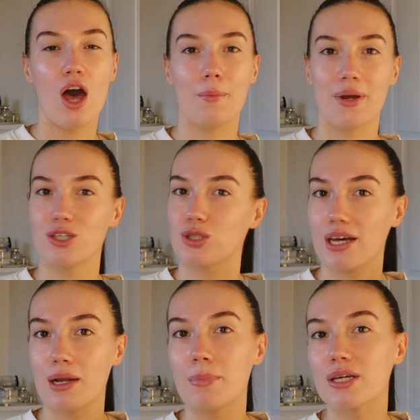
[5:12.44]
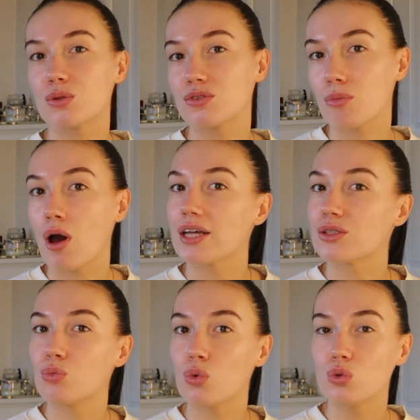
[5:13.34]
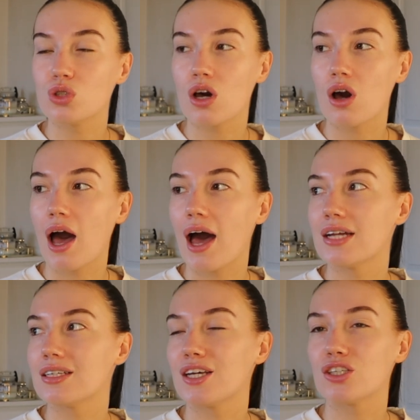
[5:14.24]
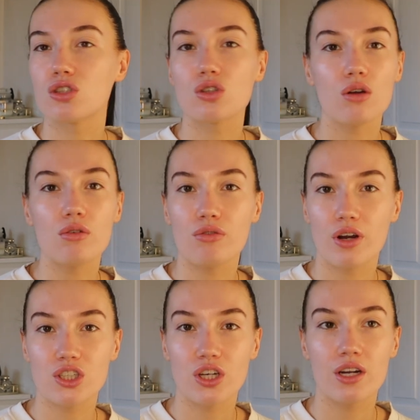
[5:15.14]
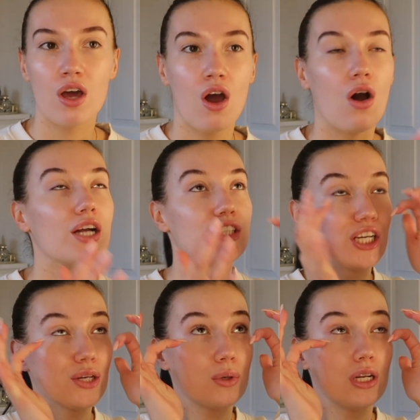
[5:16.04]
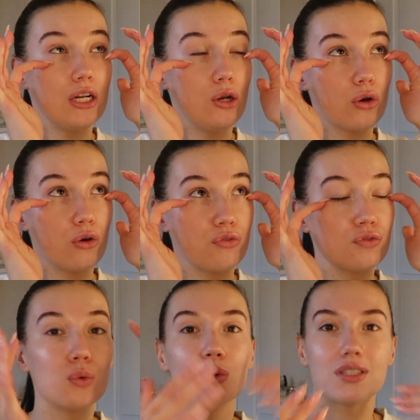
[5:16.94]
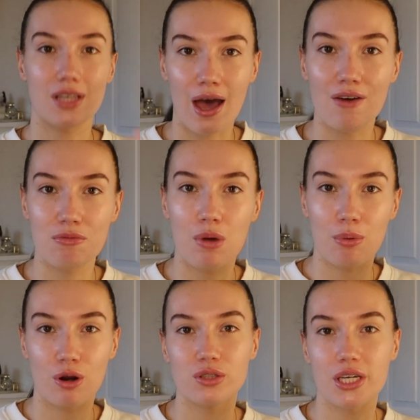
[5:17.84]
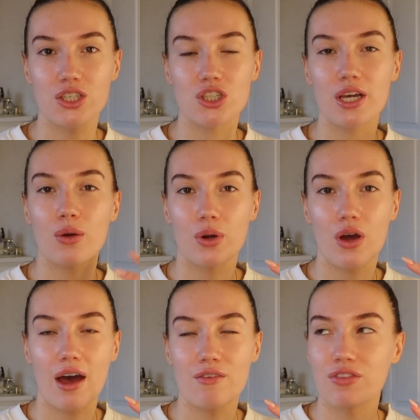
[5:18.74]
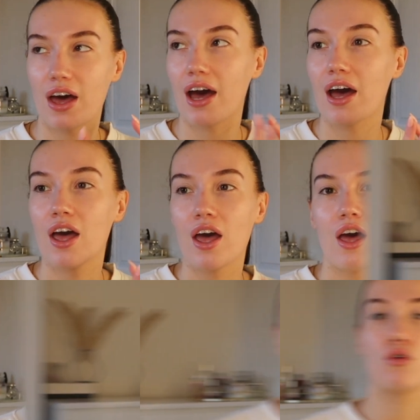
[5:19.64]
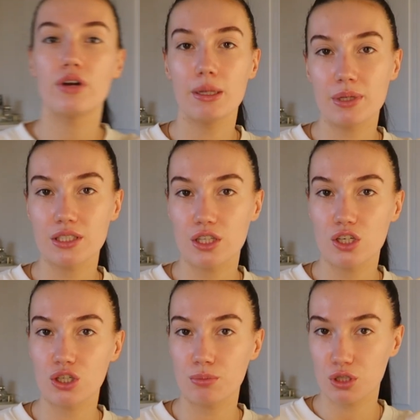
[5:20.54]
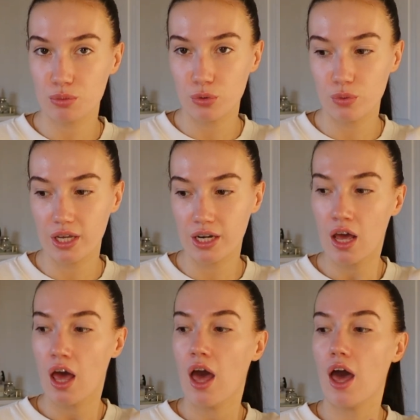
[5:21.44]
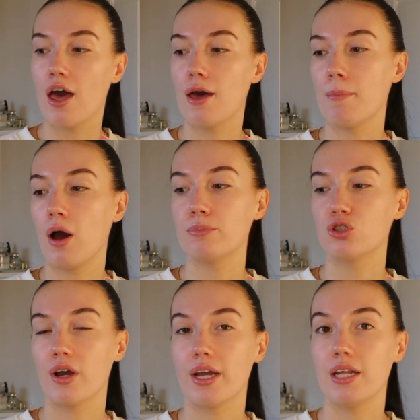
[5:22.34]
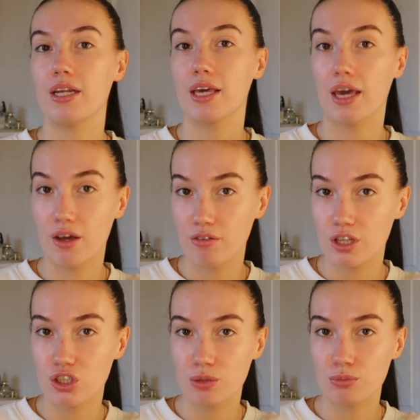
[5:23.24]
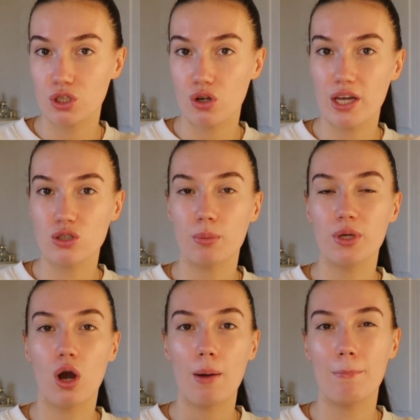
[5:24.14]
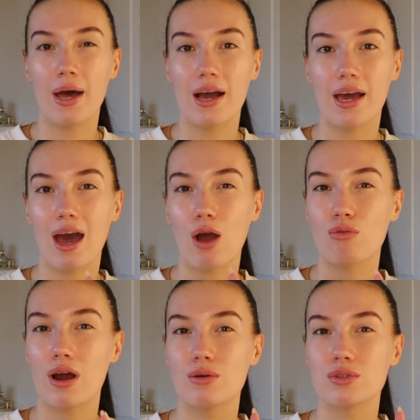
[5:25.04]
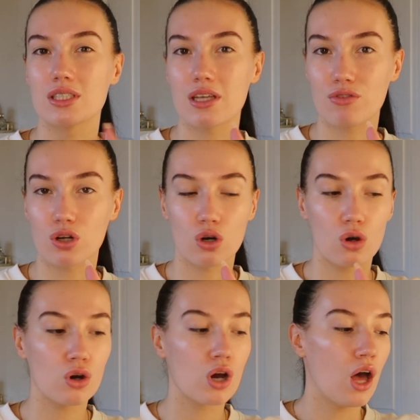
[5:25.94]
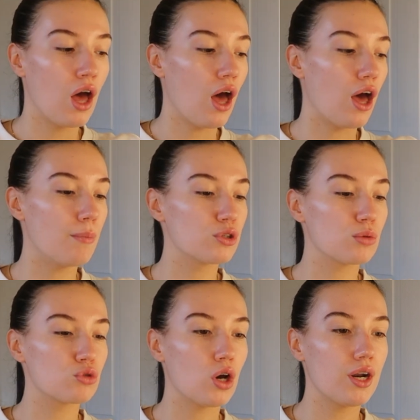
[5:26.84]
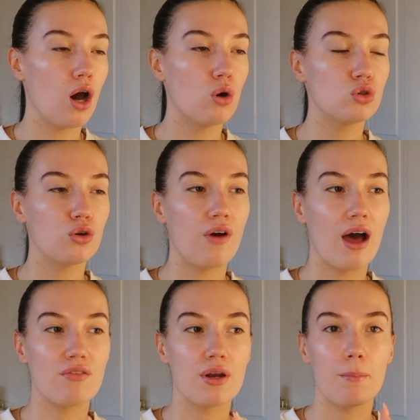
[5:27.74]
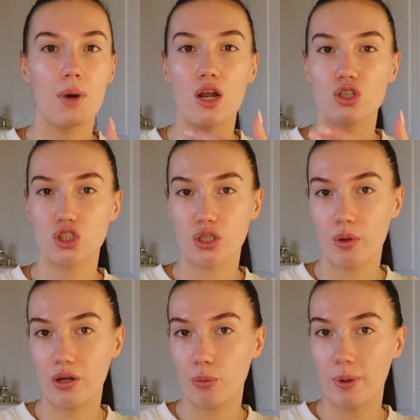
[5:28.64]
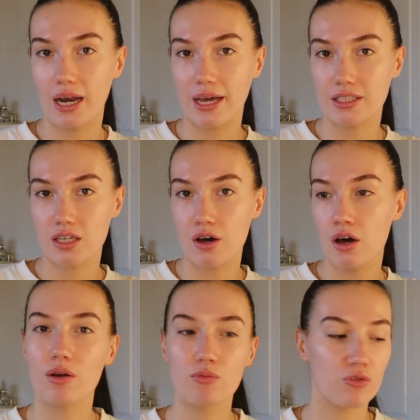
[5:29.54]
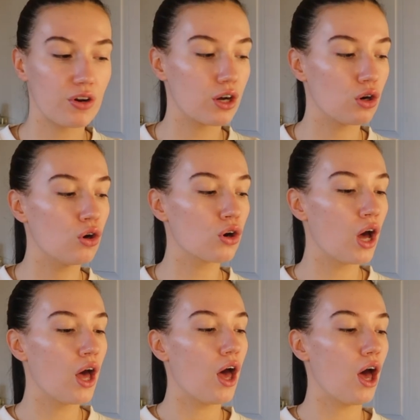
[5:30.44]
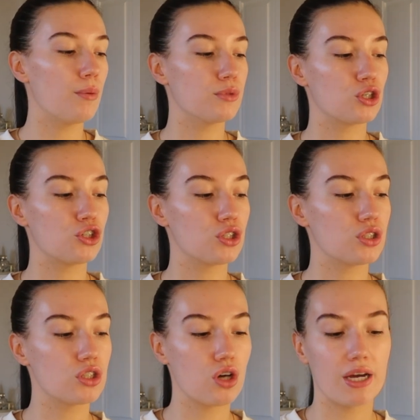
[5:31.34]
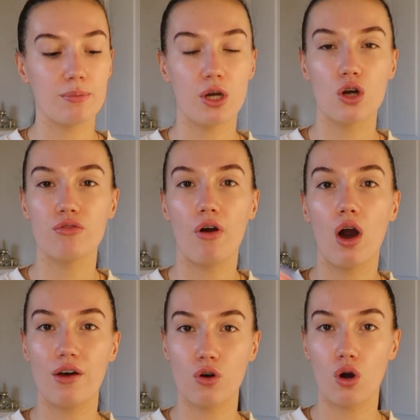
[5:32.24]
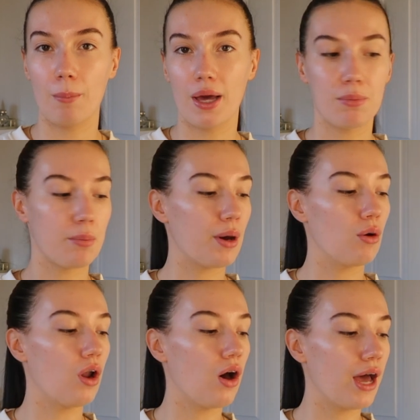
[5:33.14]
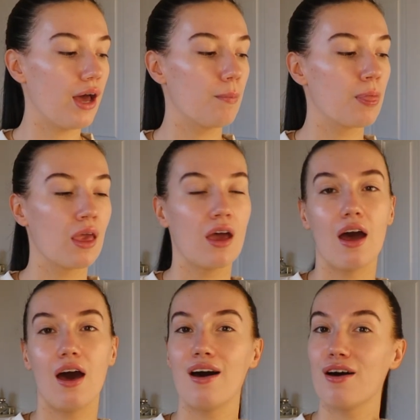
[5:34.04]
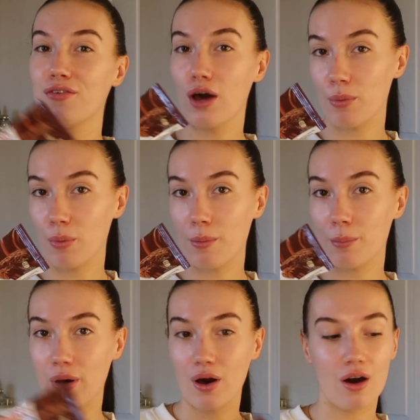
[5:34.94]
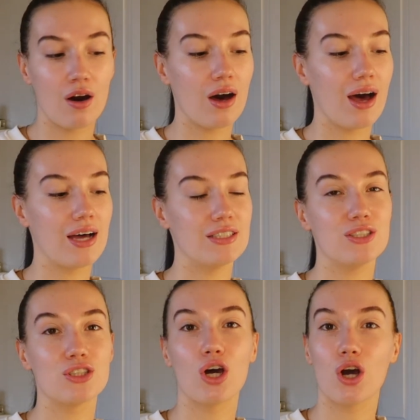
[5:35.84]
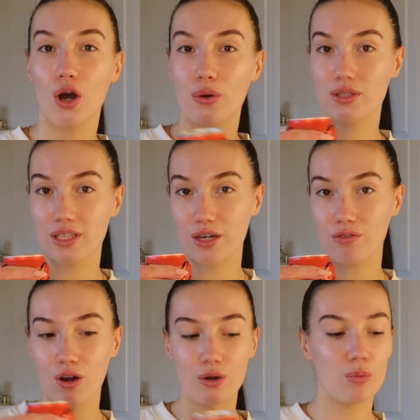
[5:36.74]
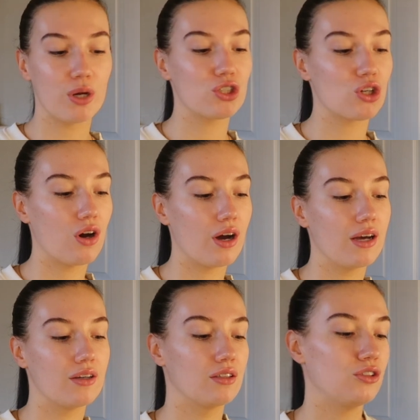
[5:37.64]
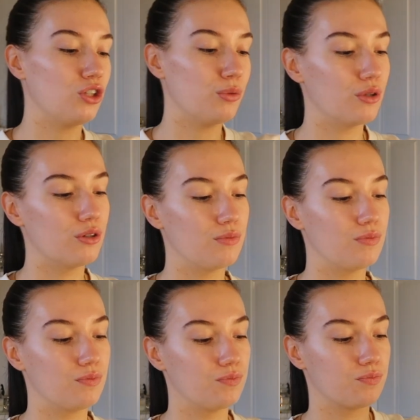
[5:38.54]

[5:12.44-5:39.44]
And I just had it mixed with some ice and water, and it's so refreshing. I genuinely look forward to having my protein shake when I have that. I've already been to the gym this morning. I'm training Kira at the gym tonight, so I'll be going back at around 7 o'clock. So I'm trying to hold off having my lunch till a little bit later, around 3 o'clock. So just to tide me over, I've got a Baby Bell Light, a Fiber One bar, and a Coke Zero, which I, do you know what?